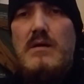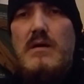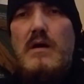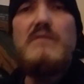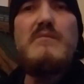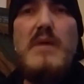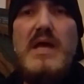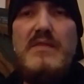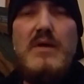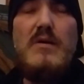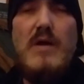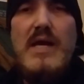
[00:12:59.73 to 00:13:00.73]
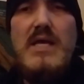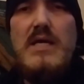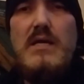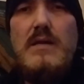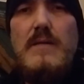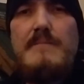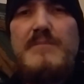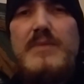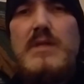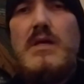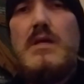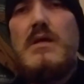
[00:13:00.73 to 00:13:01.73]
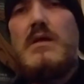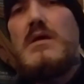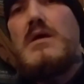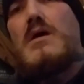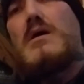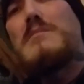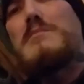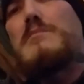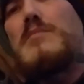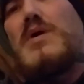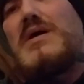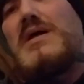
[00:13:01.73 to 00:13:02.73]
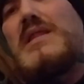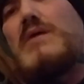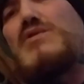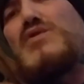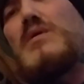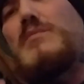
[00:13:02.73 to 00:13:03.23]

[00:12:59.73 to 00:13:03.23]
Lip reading: of the man they are hanging, but they would do it